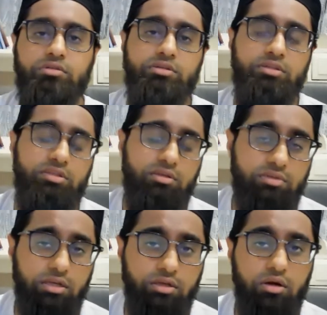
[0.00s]

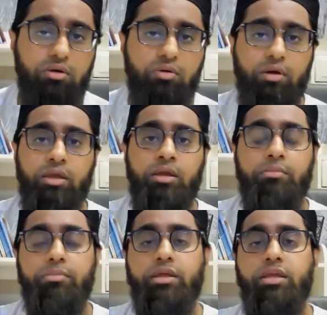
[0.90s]
Rasulullah said, go away,
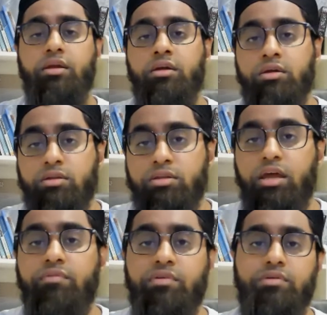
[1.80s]
meaning
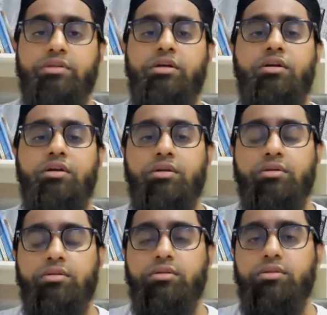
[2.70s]
never return.